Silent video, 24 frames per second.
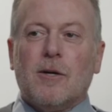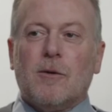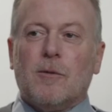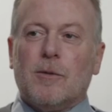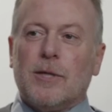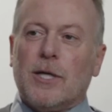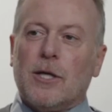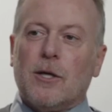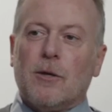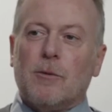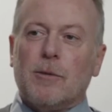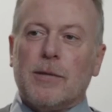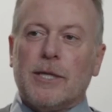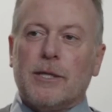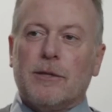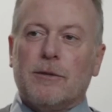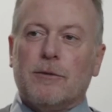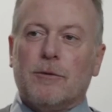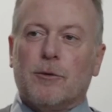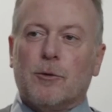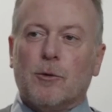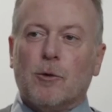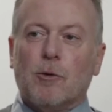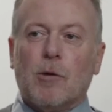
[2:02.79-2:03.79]
you know, we
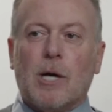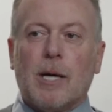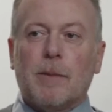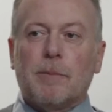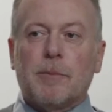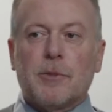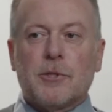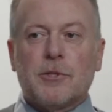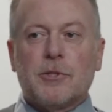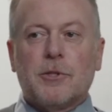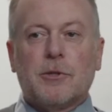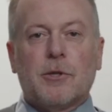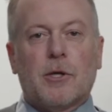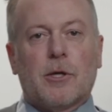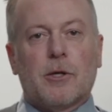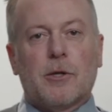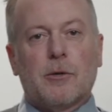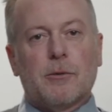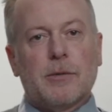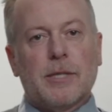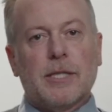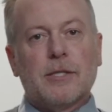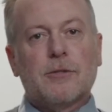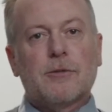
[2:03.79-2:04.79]
grew up, pursued our
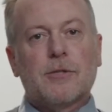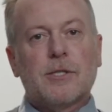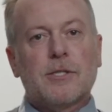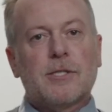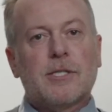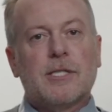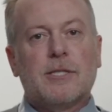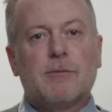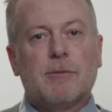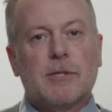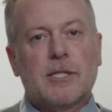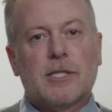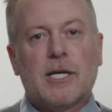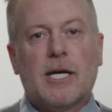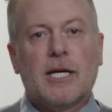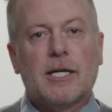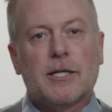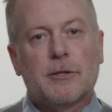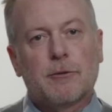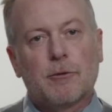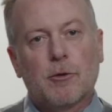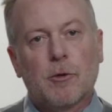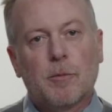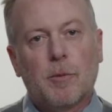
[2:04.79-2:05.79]
own interests, and we kind
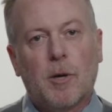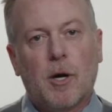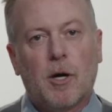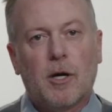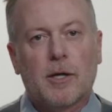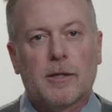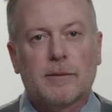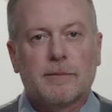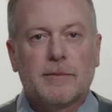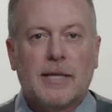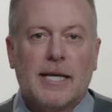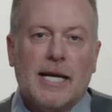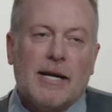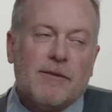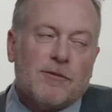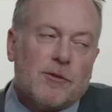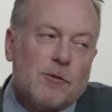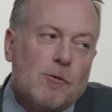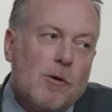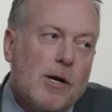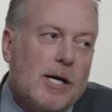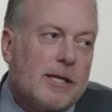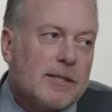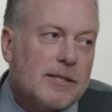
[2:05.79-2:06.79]
of grew apart. And after
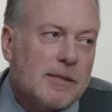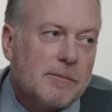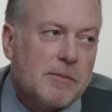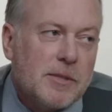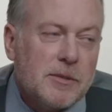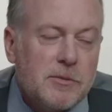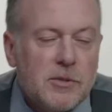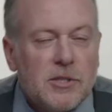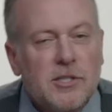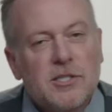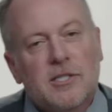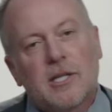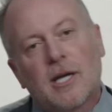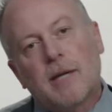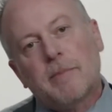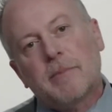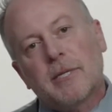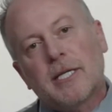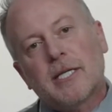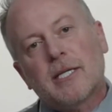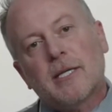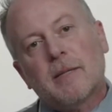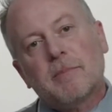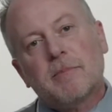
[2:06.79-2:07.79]
a while, sometimes you stop
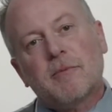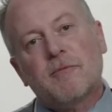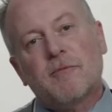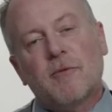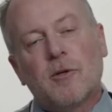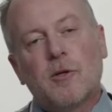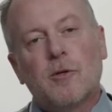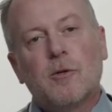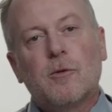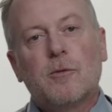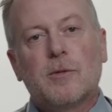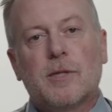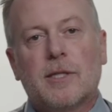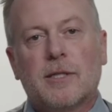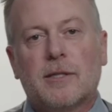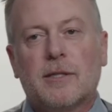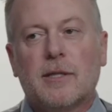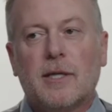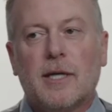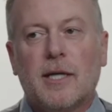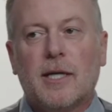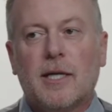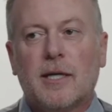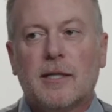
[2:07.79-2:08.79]
picking up the phone
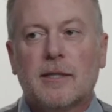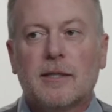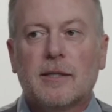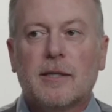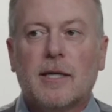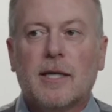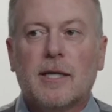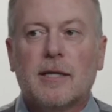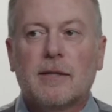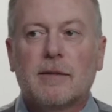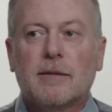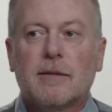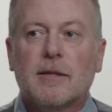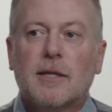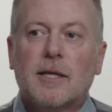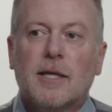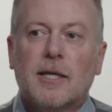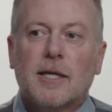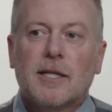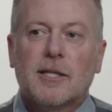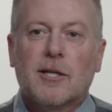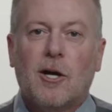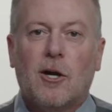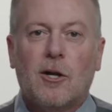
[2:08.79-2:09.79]
and
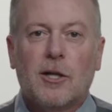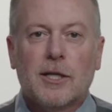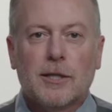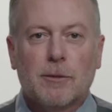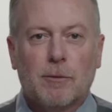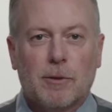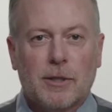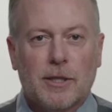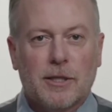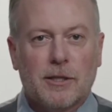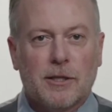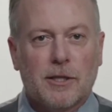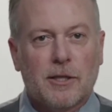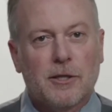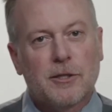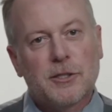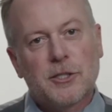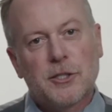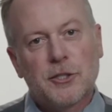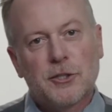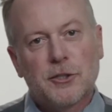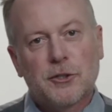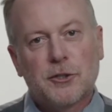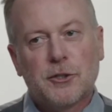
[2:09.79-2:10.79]
calling one another
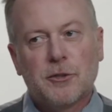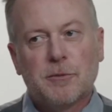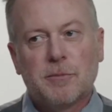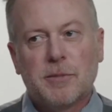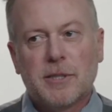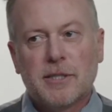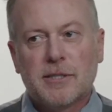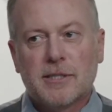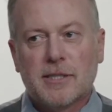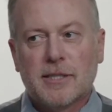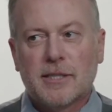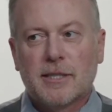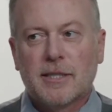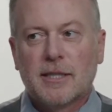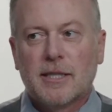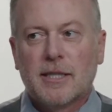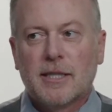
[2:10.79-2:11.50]
because you're too busy.